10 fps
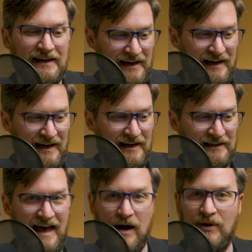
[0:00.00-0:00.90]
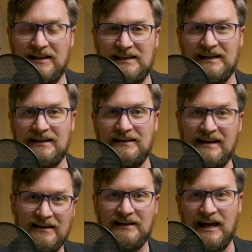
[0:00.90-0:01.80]
And that way, at the end of
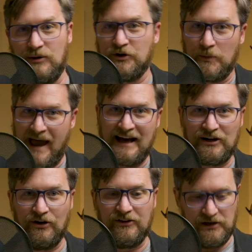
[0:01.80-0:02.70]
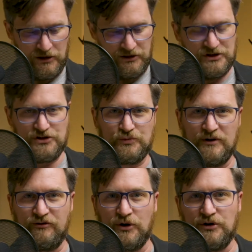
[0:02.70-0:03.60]
the day, when you're packing all the gear, you can just
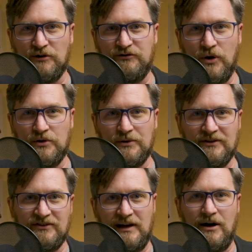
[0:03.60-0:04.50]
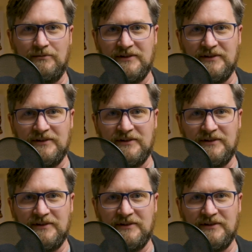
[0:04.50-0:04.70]
refer to your photos and say, oh,